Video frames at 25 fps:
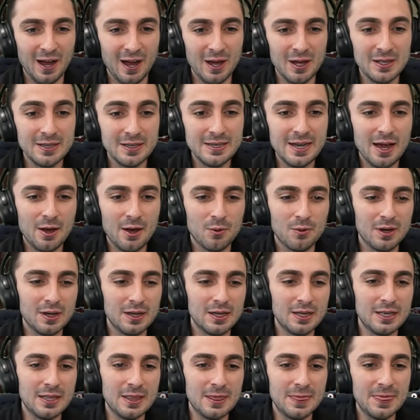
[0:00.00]
Now,
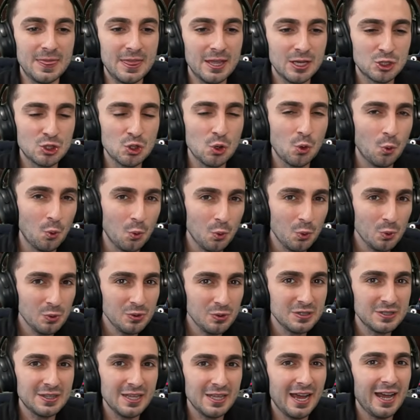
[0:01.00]
the
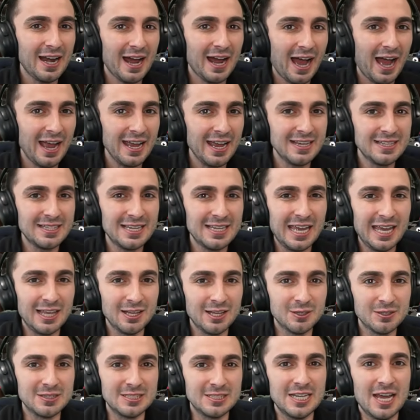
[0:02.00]
tools that
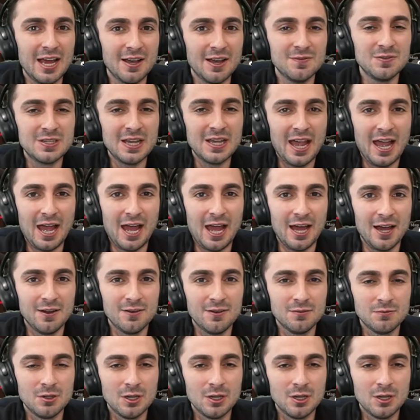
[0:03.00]
Hytale devs have,